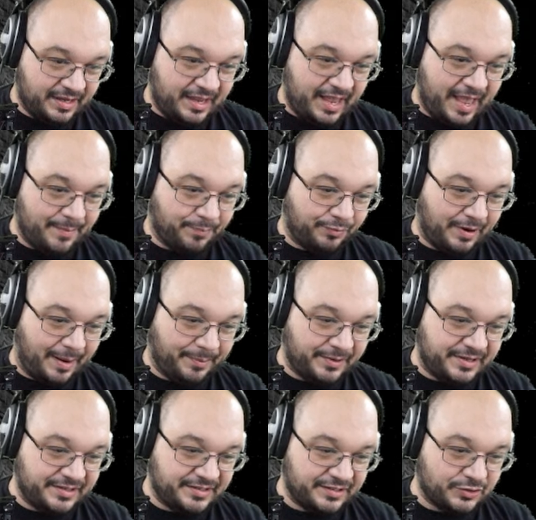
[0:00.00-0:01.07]
and
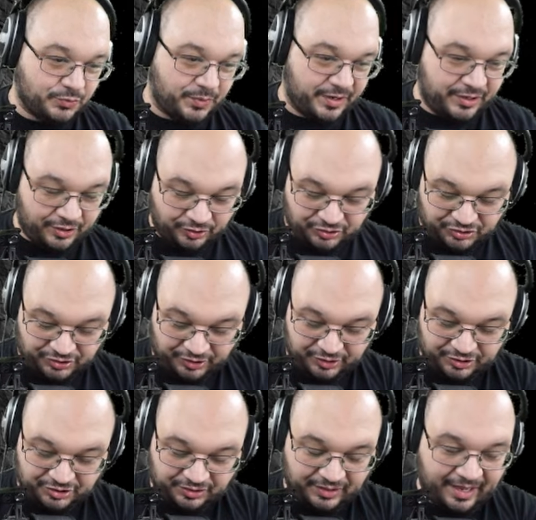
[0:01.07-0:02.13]
properties is where you'll
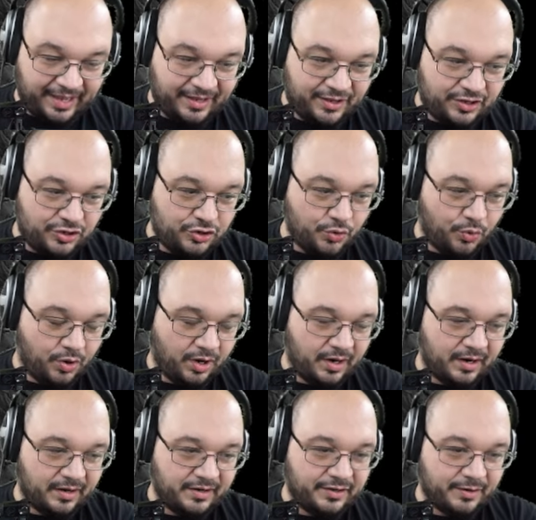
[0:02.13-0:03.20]
search like
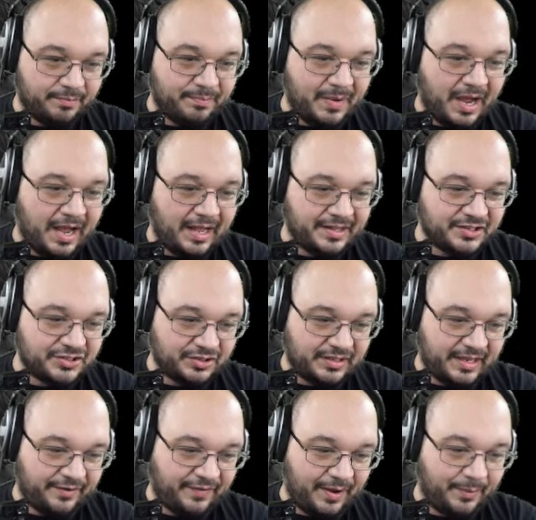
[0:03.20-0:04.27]
your, your mods. So
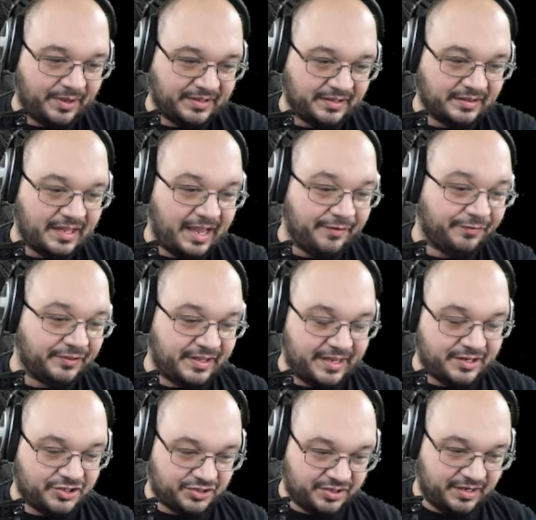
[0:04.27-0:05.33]
like if I wanted life
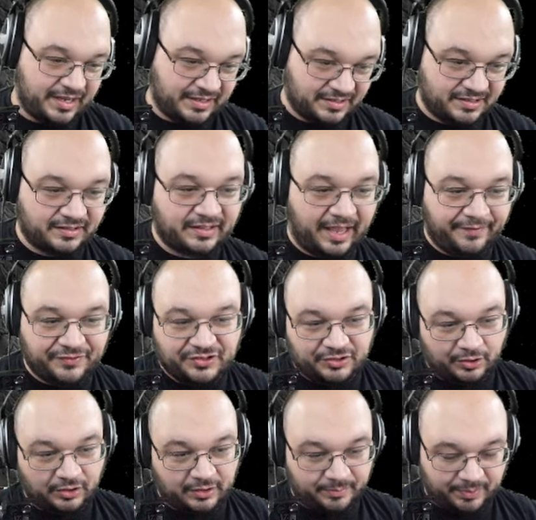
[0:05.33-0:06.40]
leech, it's life
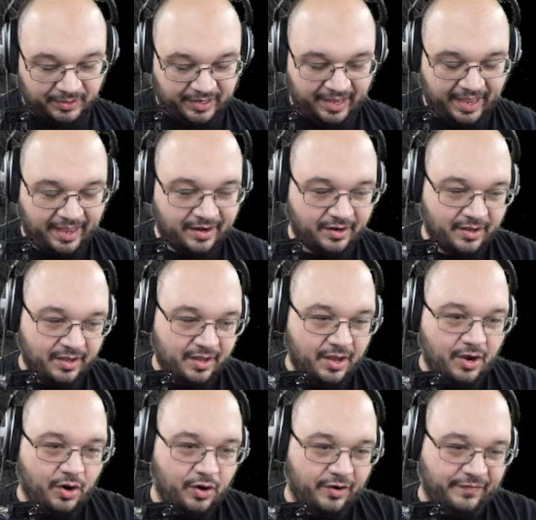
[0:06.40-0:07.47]
stolen per hit.
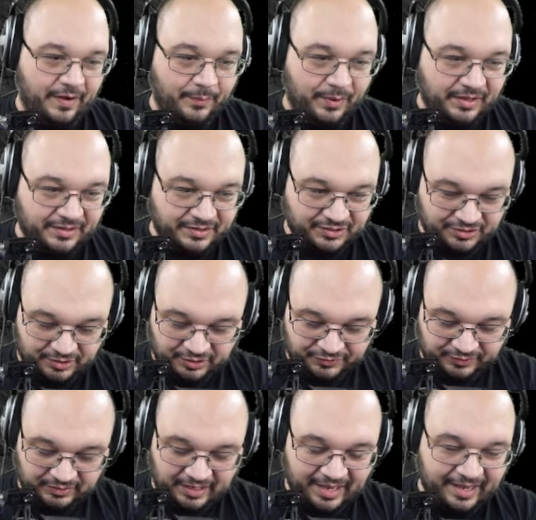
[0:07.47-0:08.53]
Or if I wanted to search
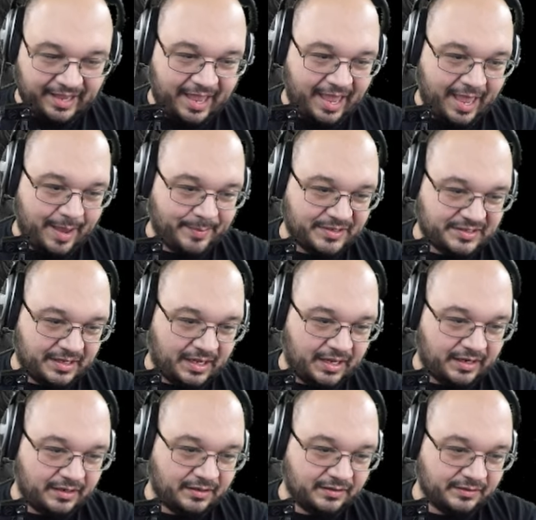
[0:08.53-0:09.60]
for like
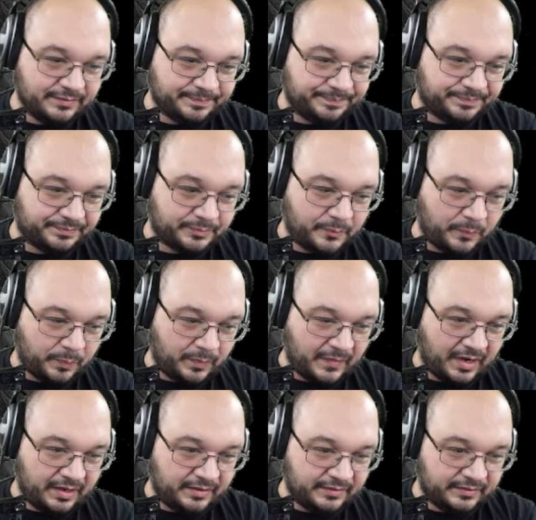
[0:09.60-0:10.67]
Amazon,
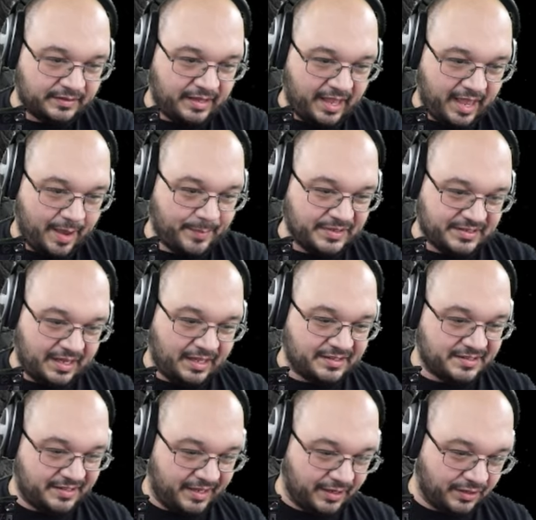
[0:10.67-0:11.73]
Amazon
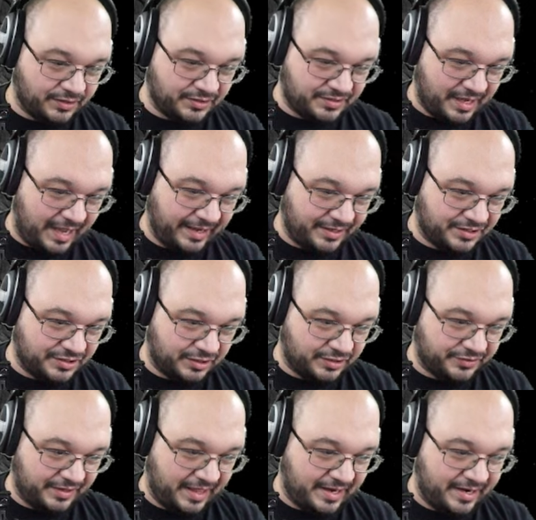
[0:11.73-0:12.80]
skills, I could search
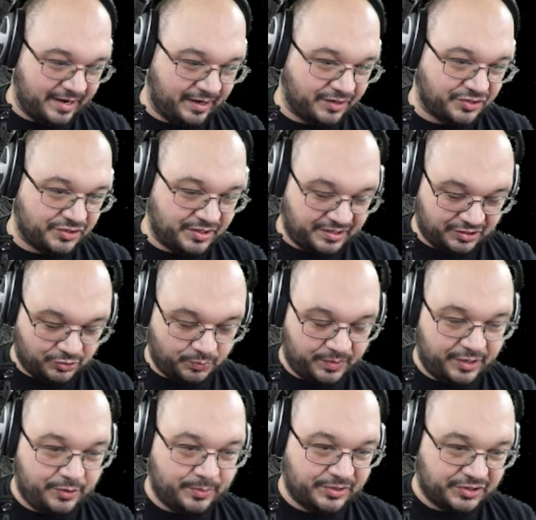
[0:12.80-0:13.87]
for that here. So this is where
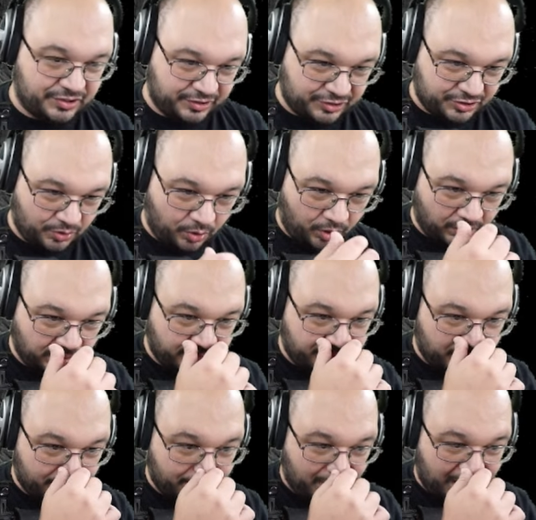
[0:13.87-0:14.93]
you would search all of
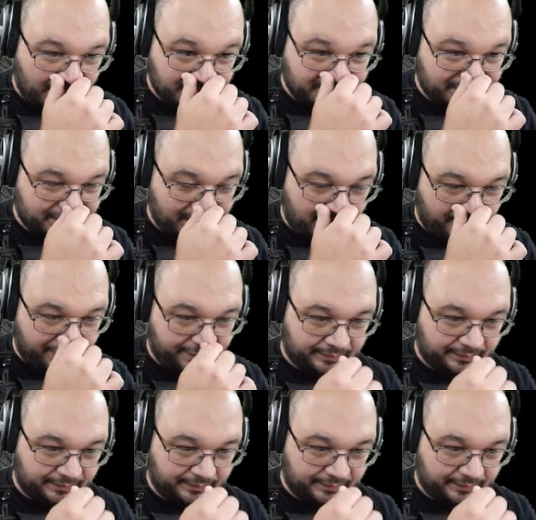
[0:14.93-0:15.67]
your mod stuff.